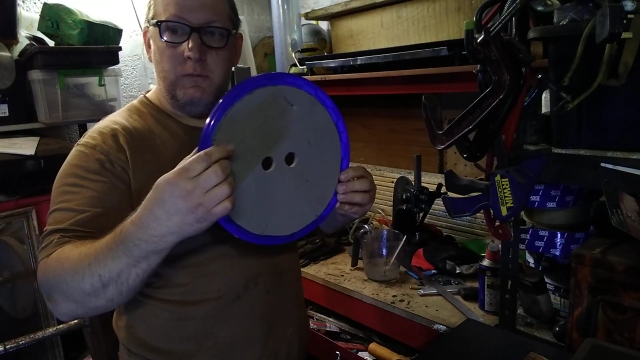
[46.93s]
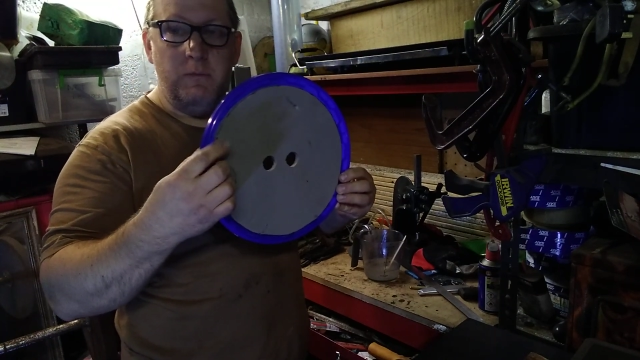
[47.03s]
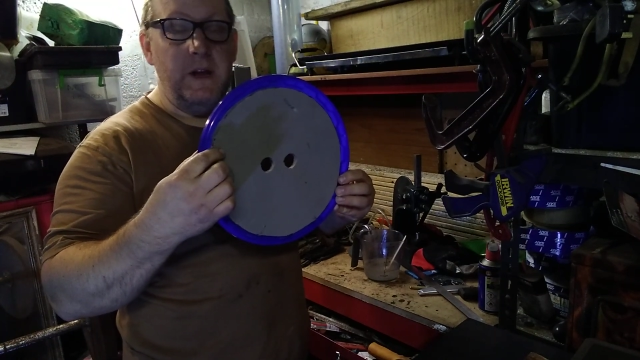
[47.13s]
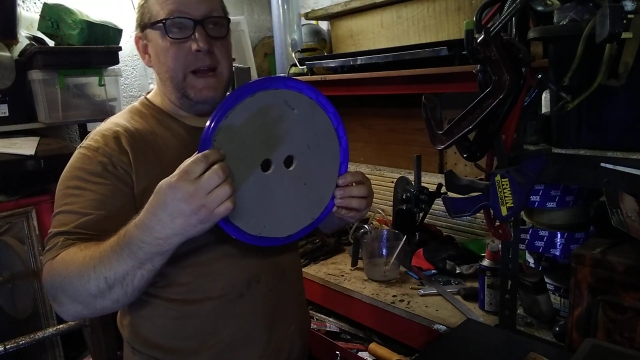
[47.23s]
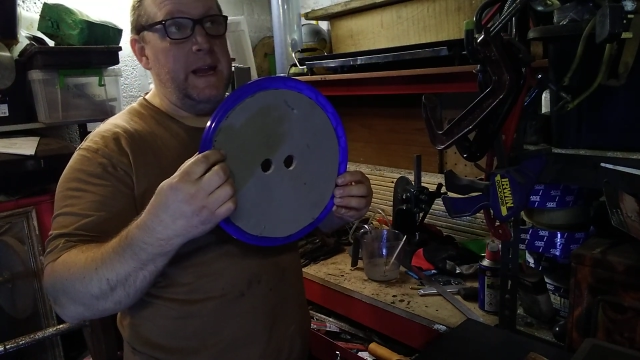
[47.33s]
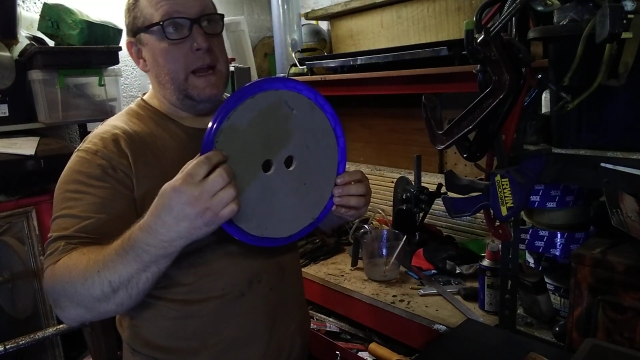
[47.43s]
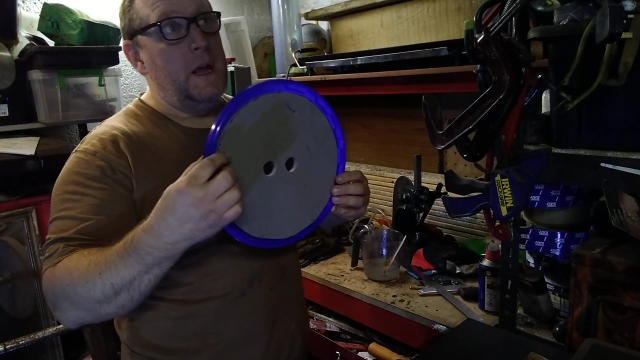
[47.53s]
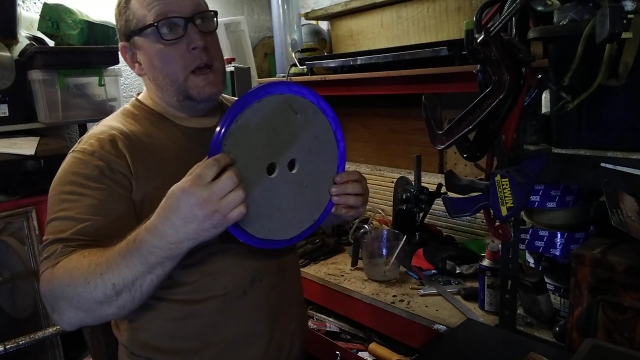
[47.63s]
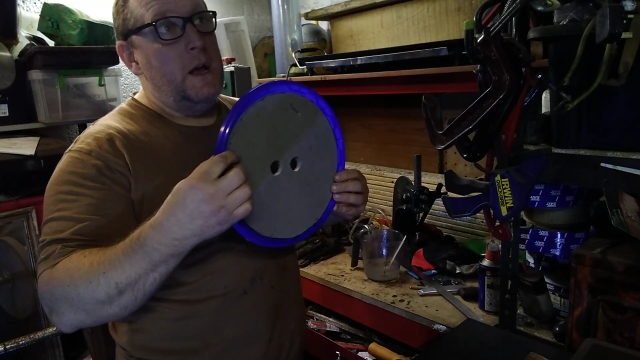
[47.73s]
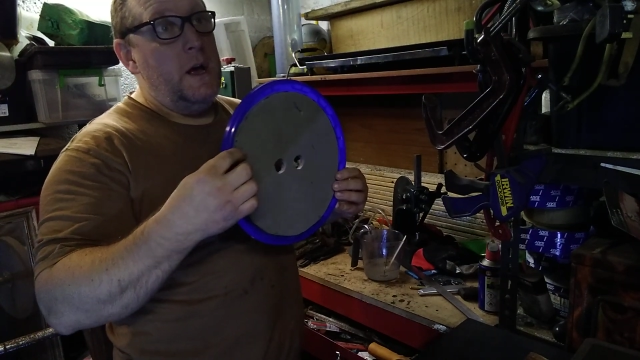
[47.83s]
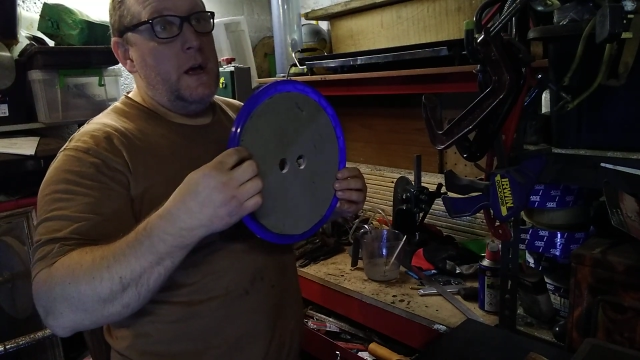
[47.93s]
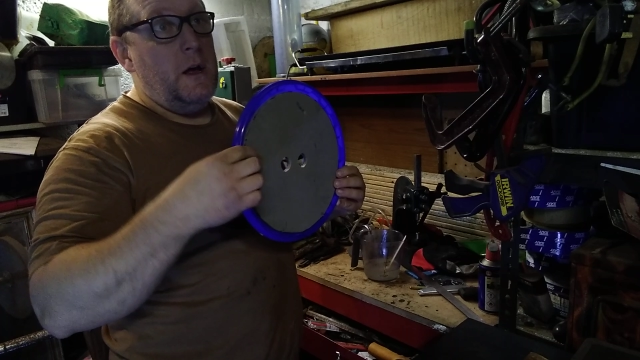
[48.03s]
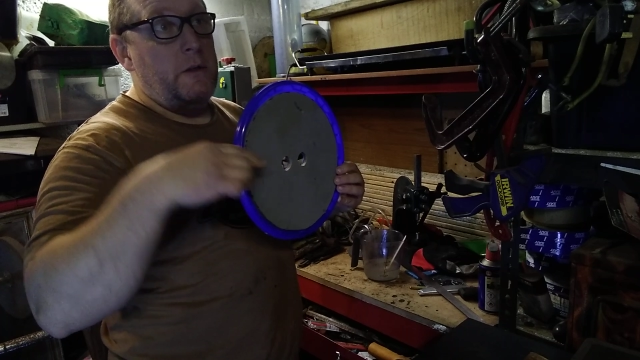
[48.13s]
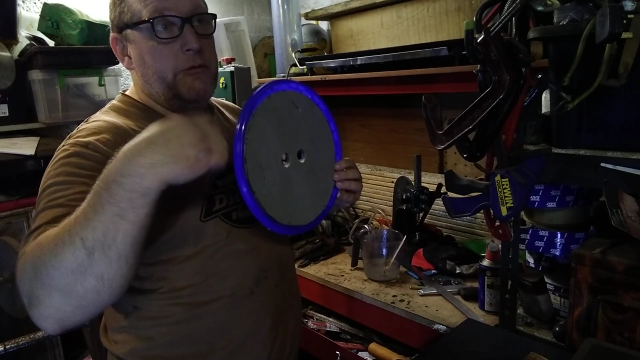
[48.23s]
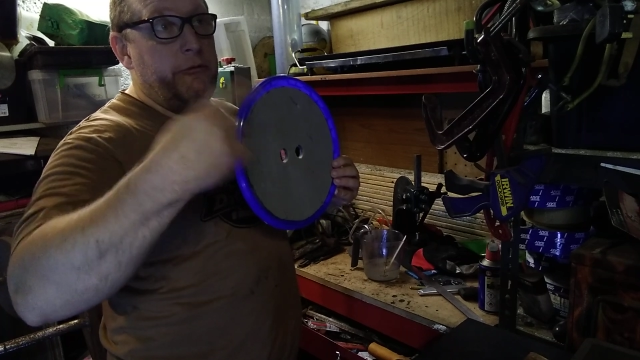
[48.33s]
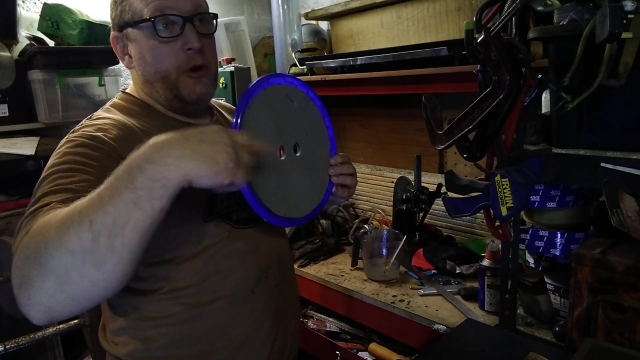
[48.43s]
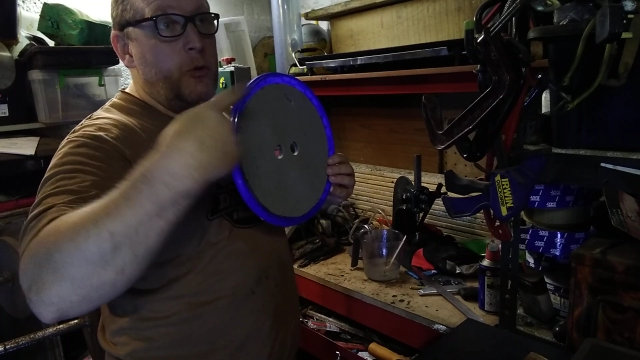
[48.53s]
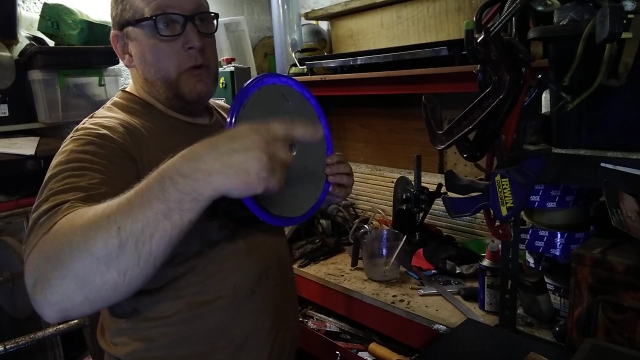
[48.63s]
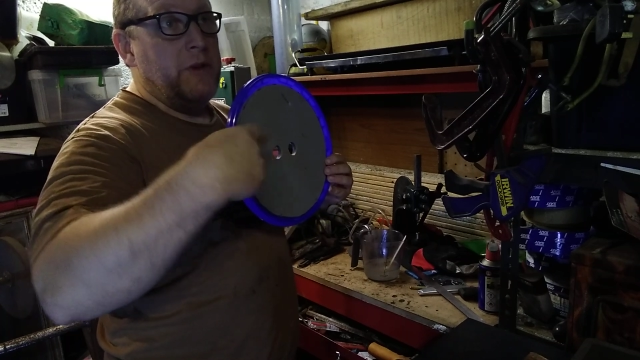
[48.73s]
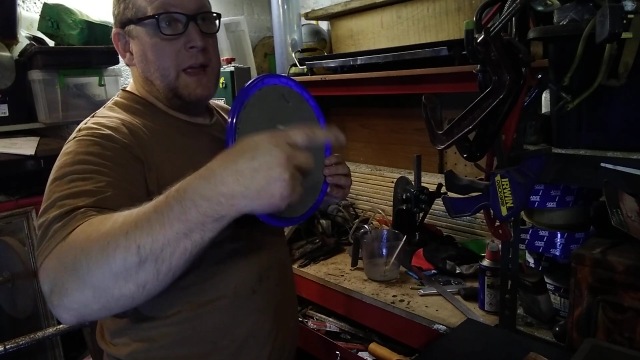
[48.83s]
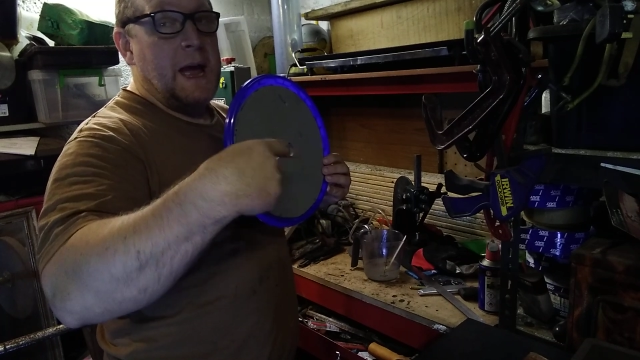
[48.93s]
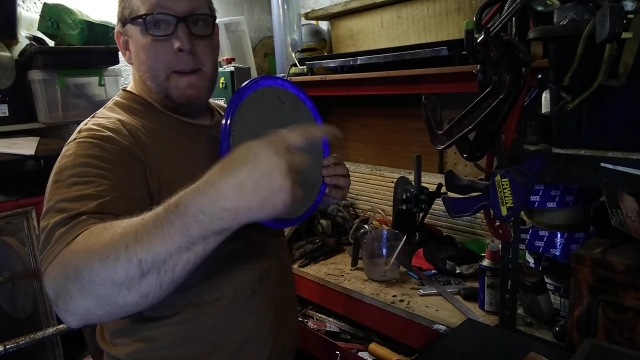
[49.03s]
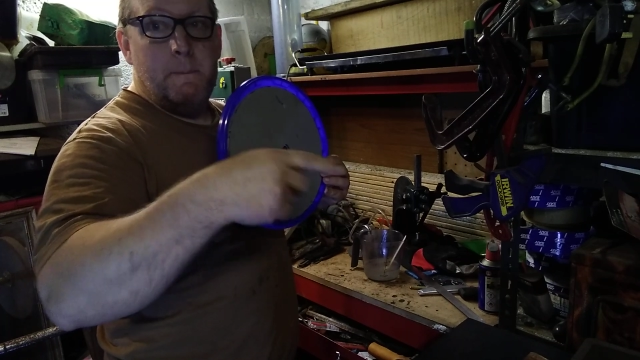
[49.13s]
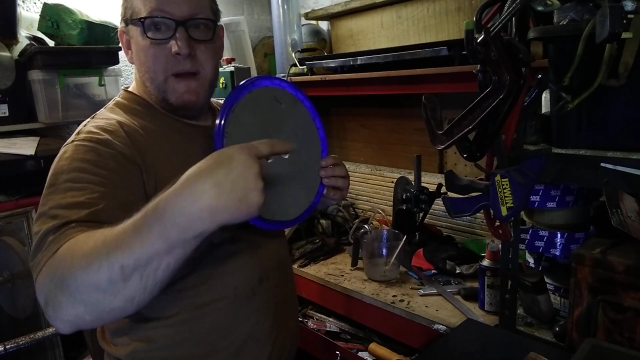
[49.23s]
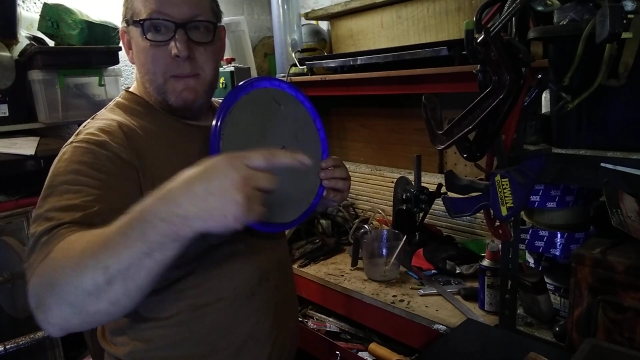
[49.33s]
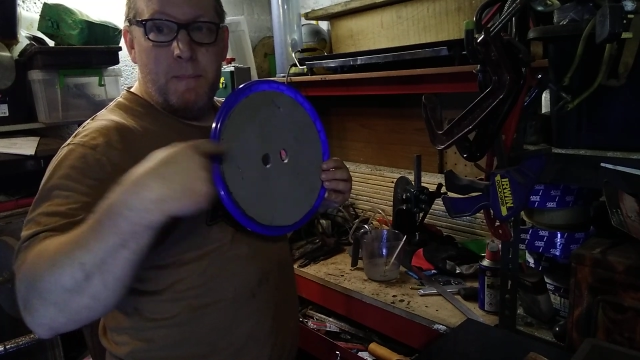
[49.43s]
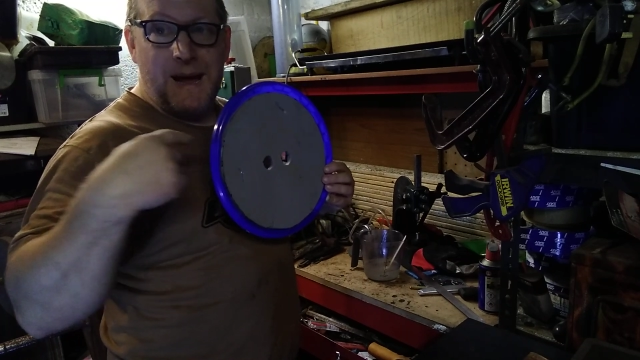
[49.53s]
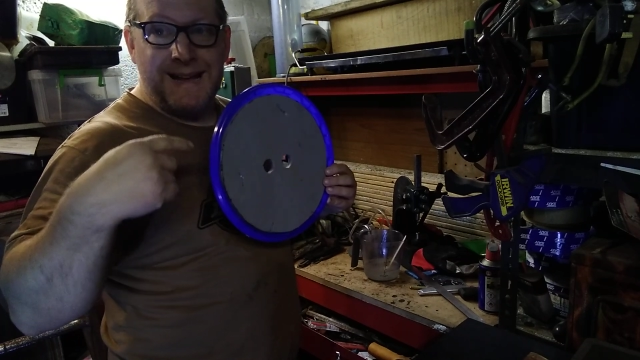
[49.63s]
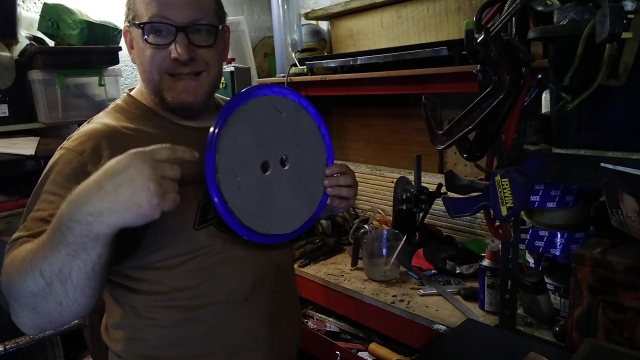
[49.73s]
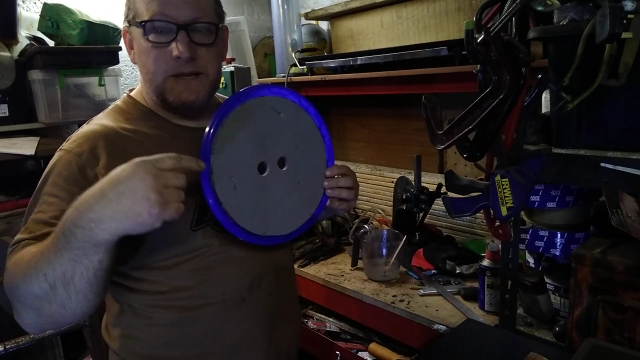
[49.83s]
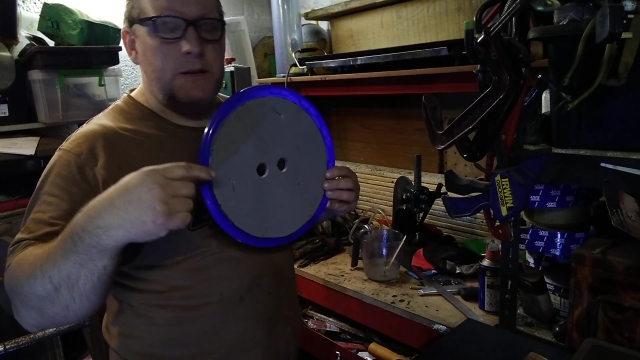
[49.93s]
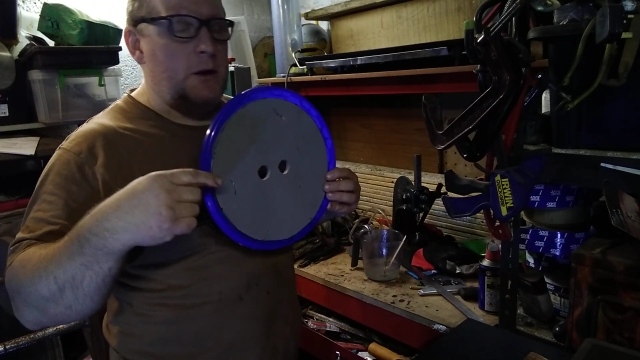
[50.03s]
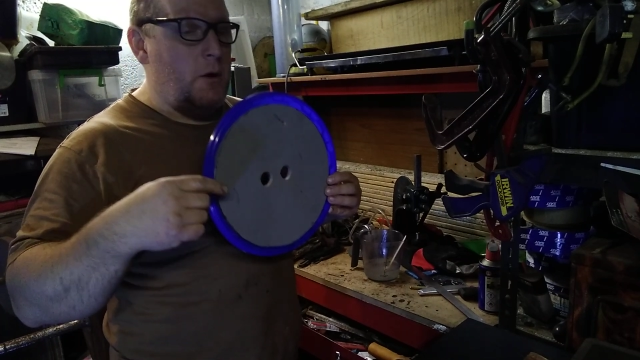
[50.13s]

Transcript: would be uh, the foam of a camping mat